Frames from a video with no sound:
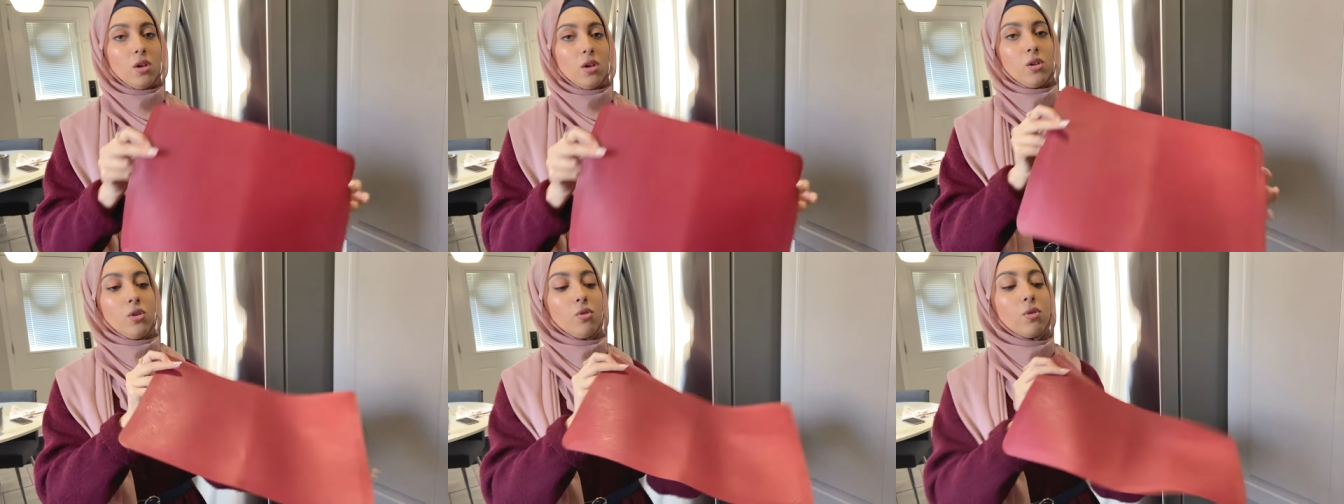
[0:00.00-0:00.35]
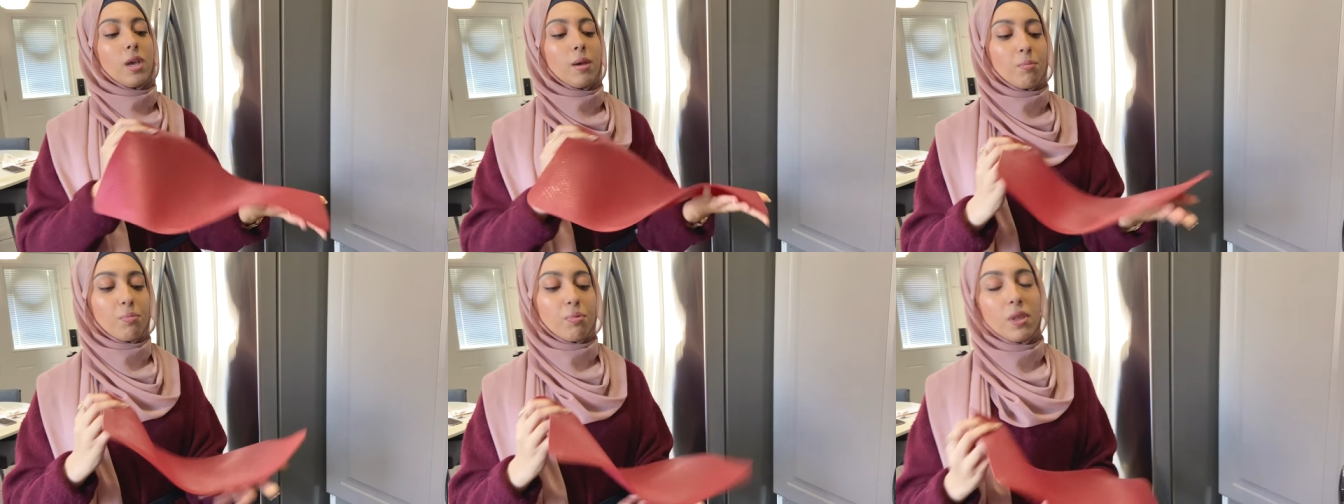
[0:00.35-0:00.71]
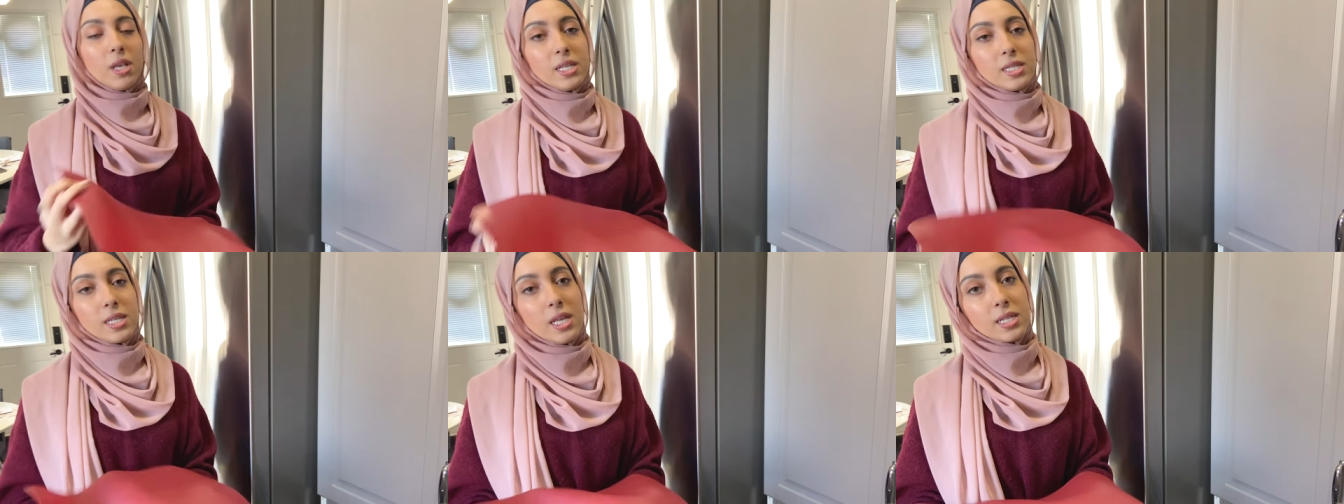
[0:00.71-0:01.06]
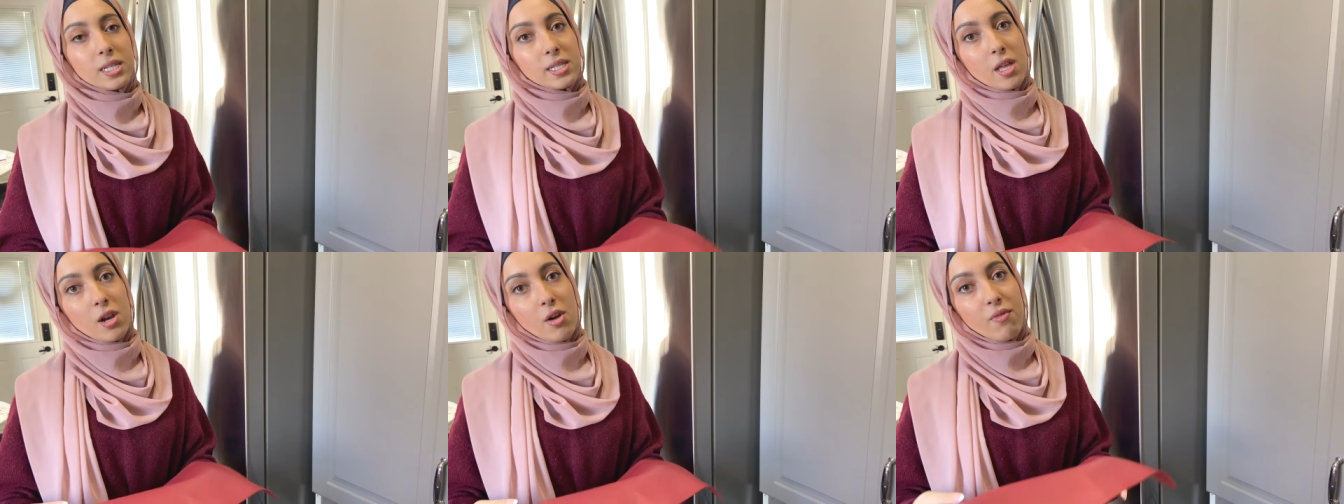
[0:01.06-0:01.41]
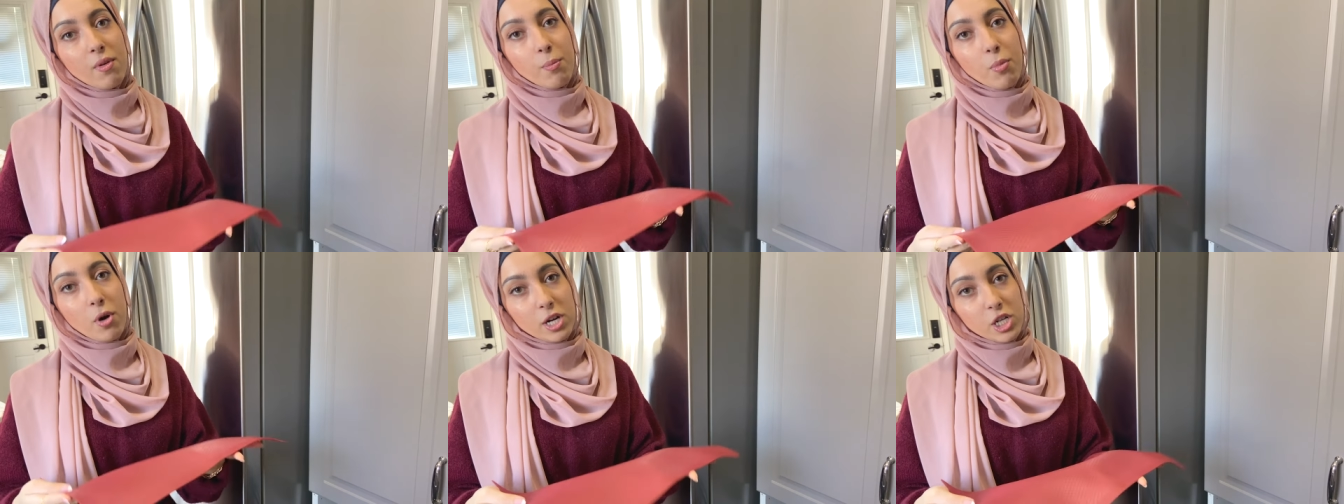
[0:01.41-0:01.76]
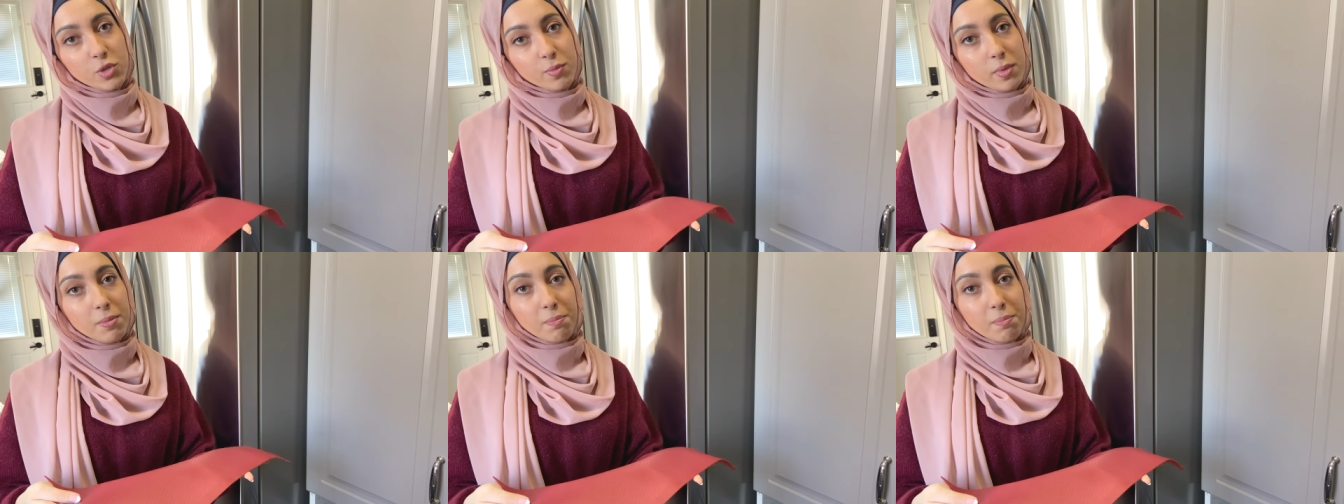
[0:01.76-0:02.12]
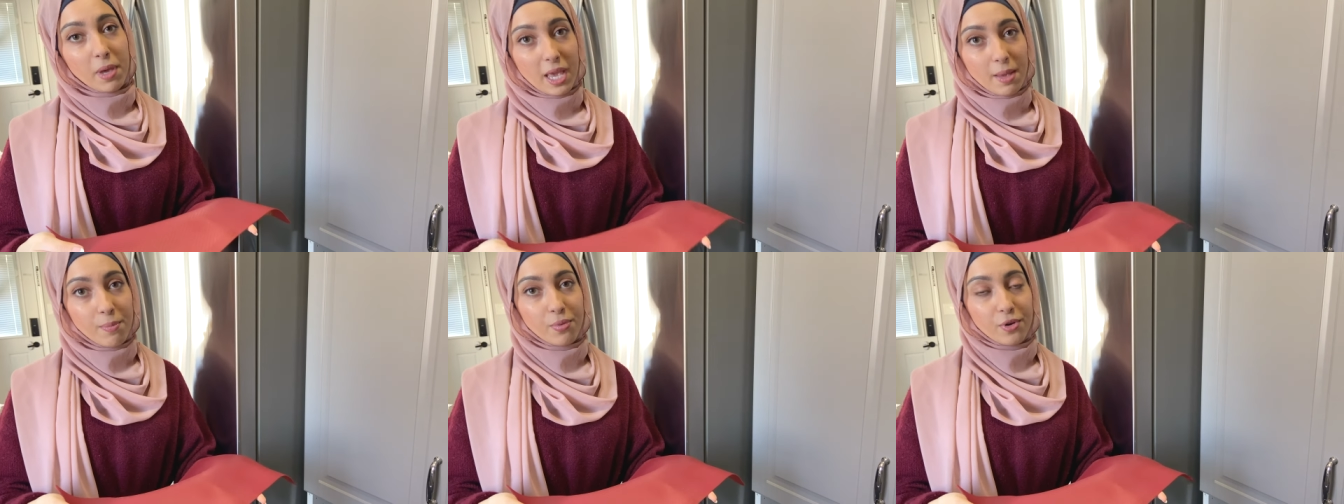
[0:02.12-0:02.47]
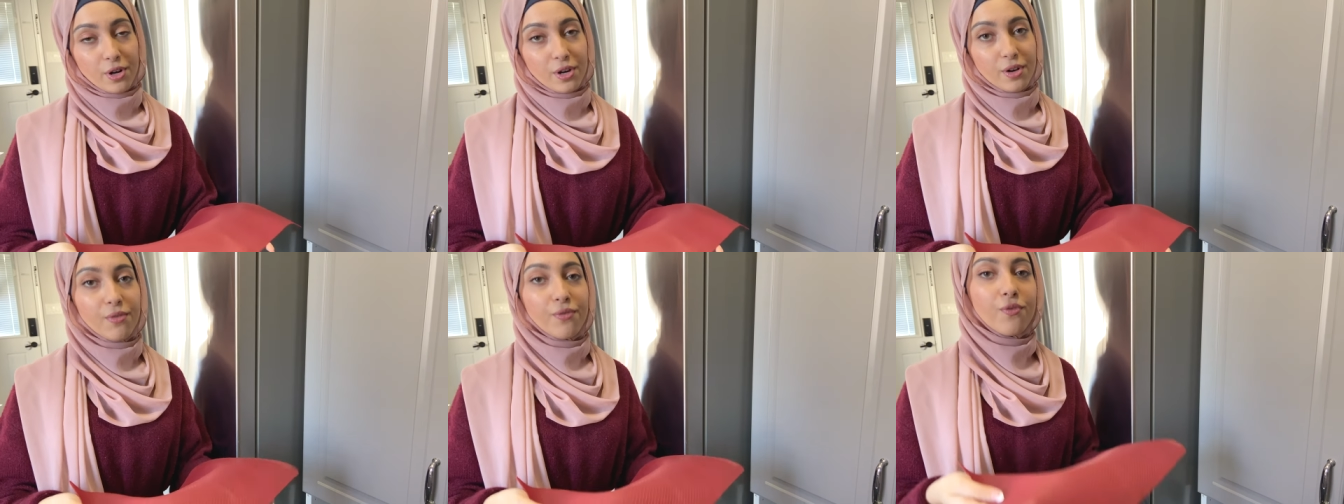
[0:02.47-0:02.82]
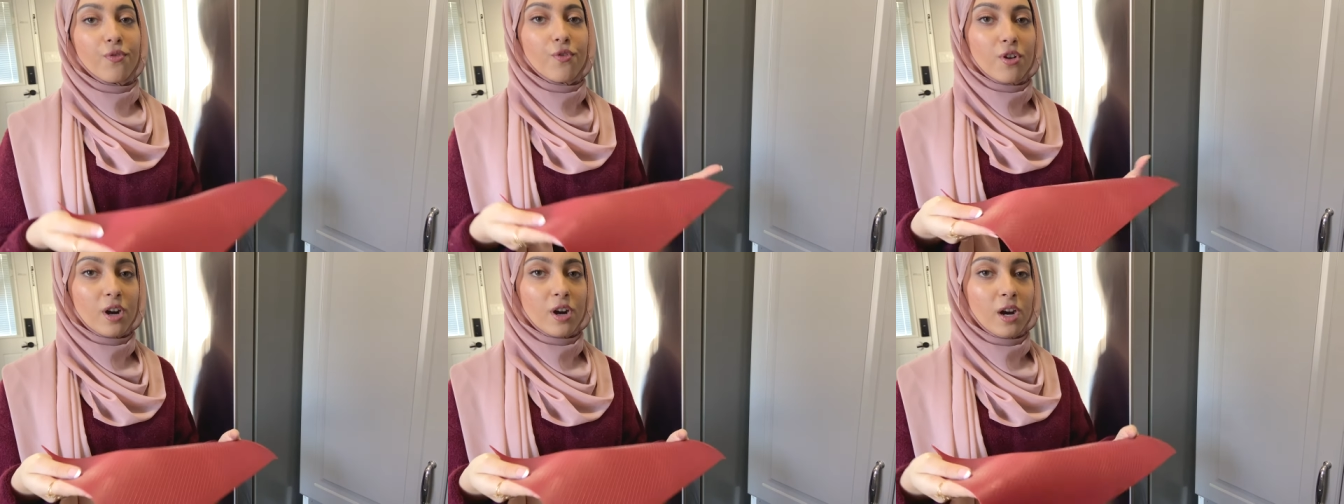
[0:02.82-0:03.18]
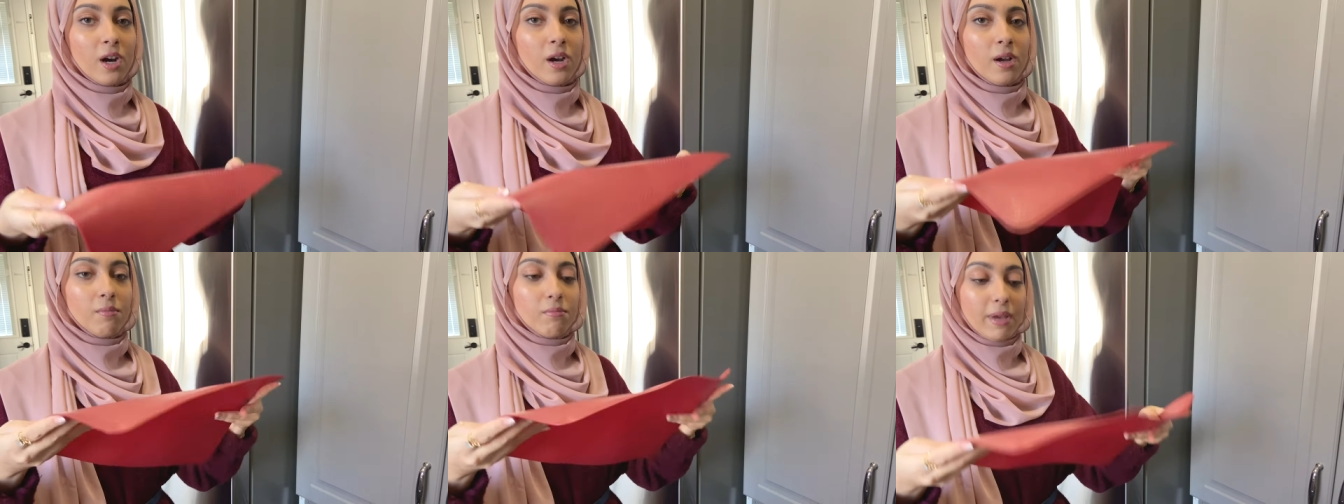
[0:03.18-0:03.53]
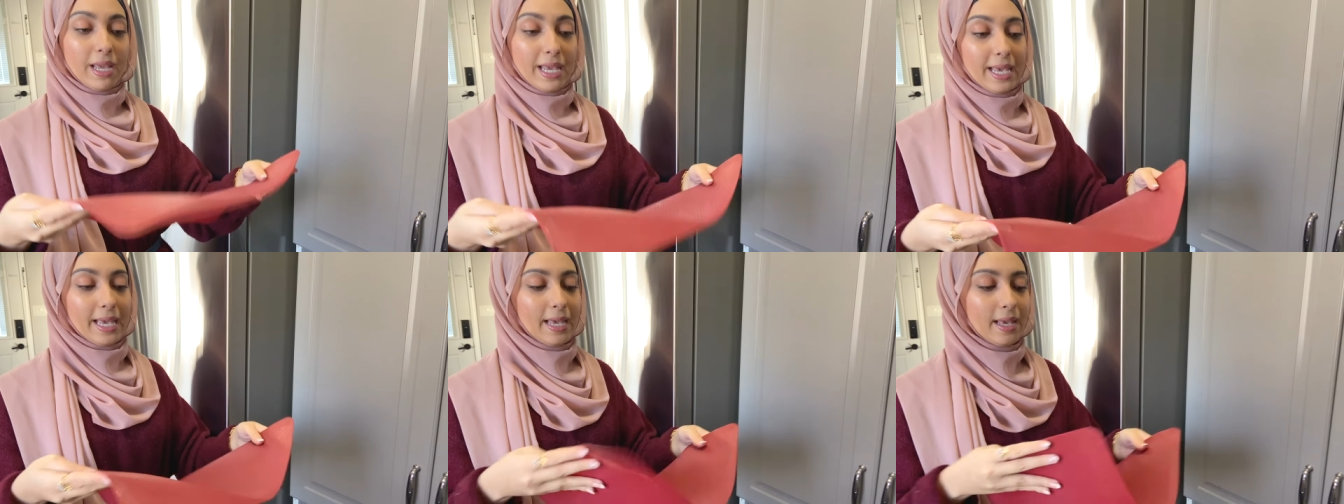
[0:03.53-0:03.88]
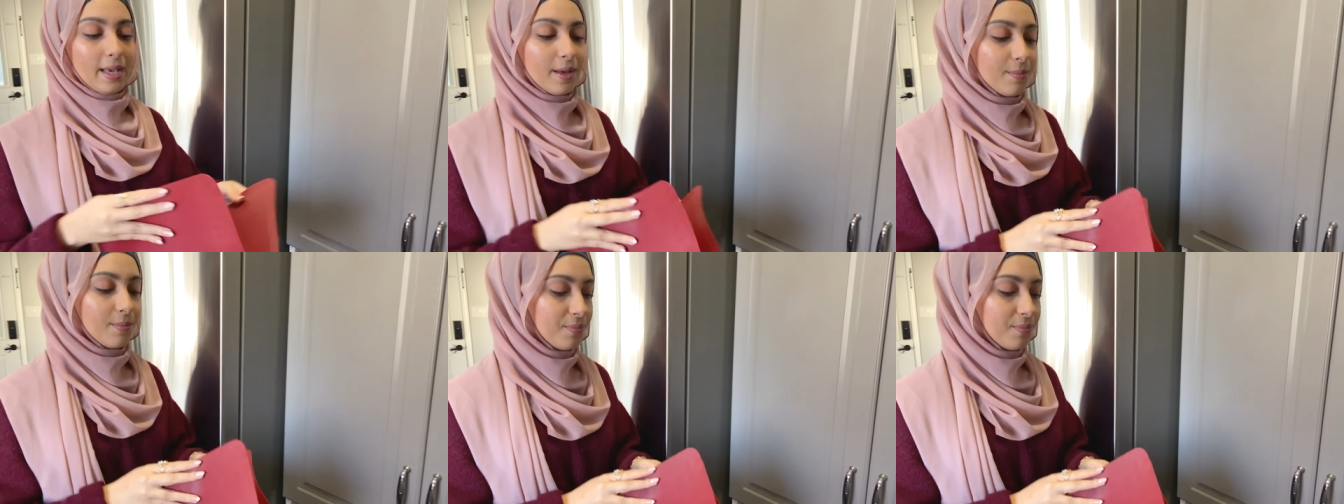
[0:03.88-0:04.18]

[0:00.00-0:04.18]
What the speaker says: You can place it instead of a parchment paper for baking.